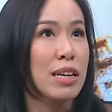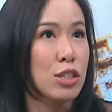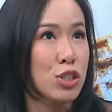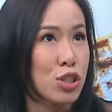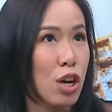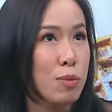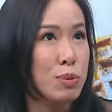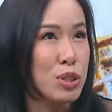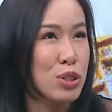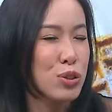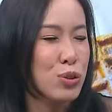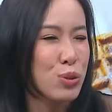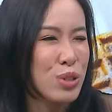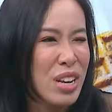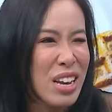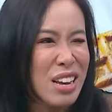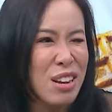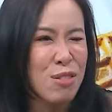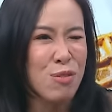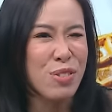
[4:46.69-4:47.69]
shops, to
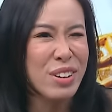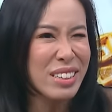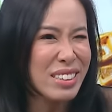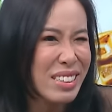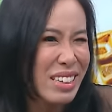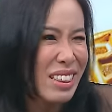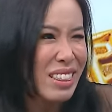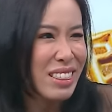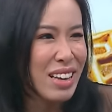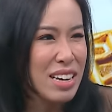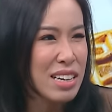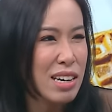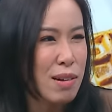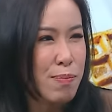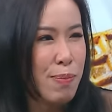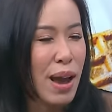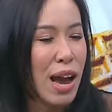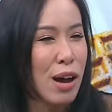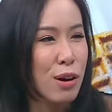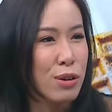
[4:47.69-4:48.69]
really think
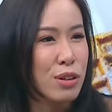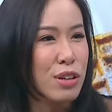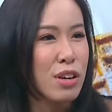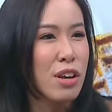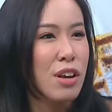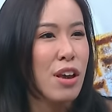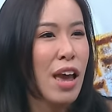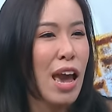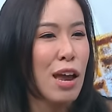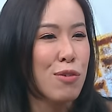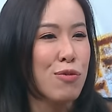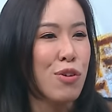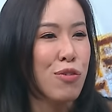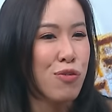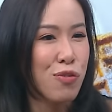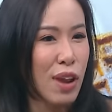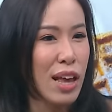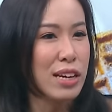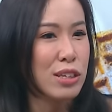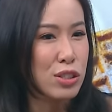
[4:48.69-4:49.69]
about and
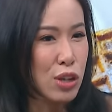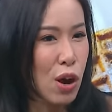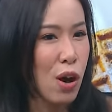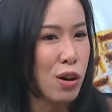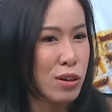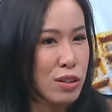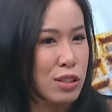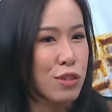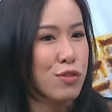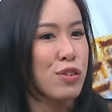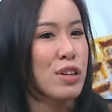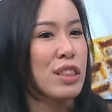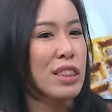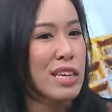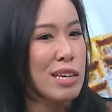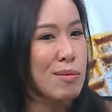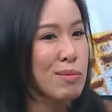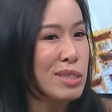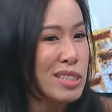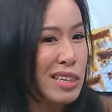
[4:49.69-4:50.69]
reflect on different
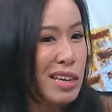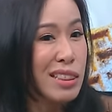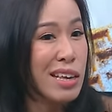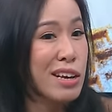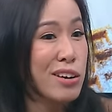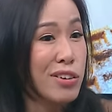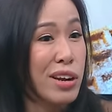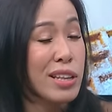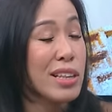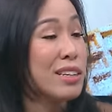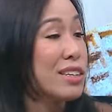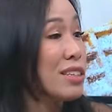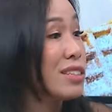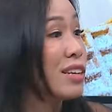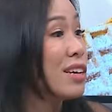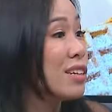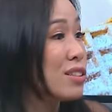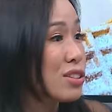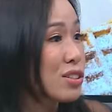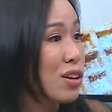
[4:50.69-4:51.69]
themes that they create the
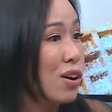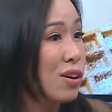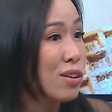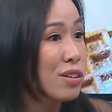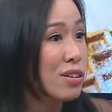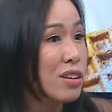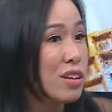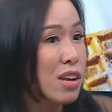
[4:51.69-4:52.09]
desserts on.